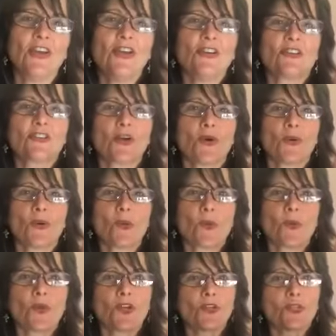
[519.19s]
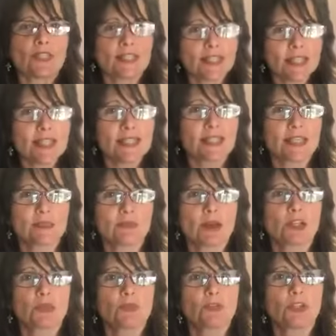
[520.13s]
So when you see these,
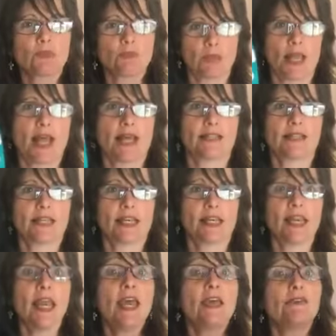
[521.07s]
especially when they're plastic,